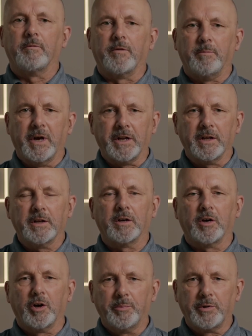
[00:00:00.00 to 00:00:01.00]
For many,
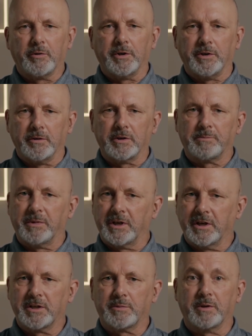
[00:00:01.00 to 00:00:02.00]
opioid use
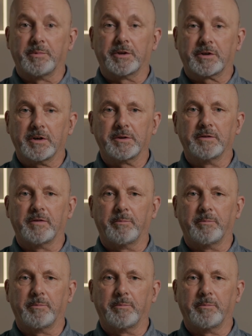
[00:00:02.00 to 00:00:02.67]
begins with a prescription